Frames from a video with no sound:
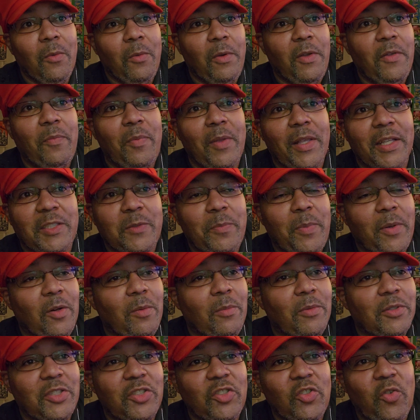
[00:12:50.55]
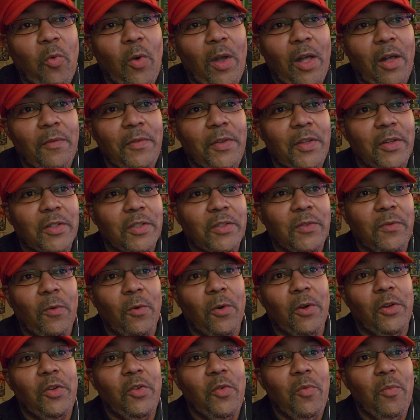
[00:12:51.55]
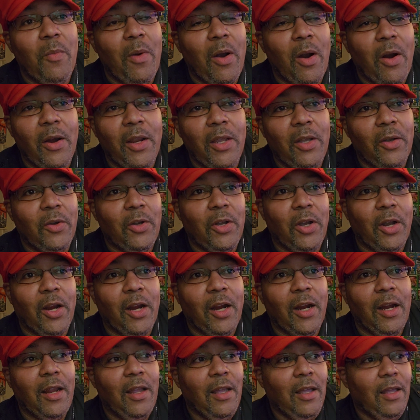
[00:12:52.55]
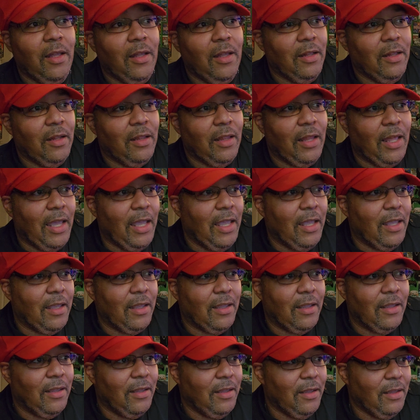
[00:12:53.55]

It's been almost 12 years for a new Mario Kart. Like,